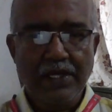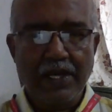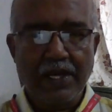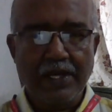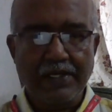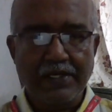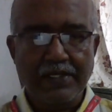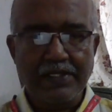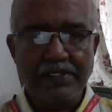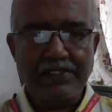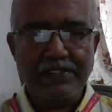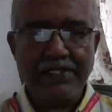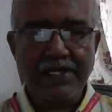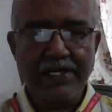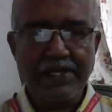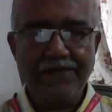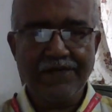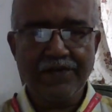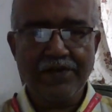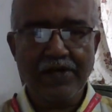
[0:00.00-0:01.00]
and
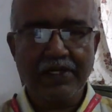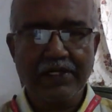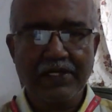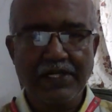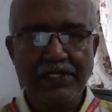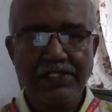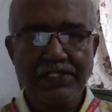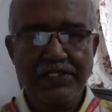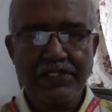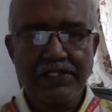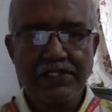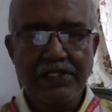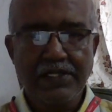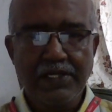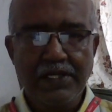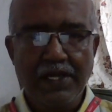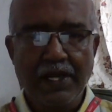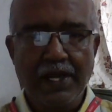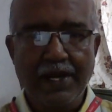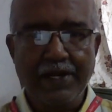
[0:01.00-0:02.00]
centrifugal clutch,
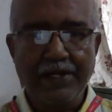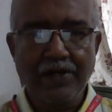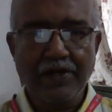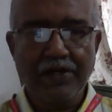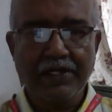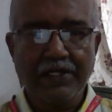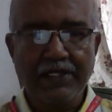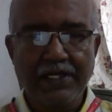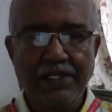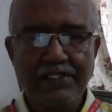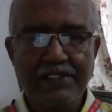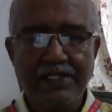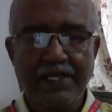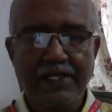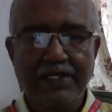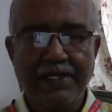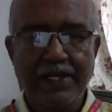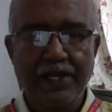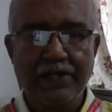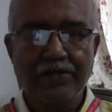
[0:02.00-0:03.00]
hydraulic clutch,
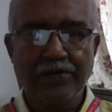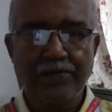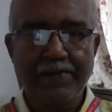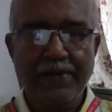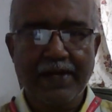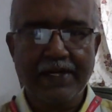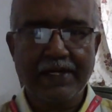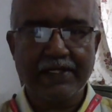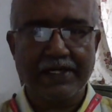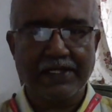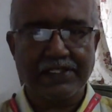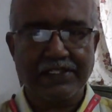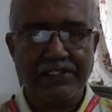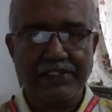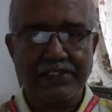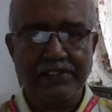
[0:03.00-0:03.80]
and electromagnetic clutch.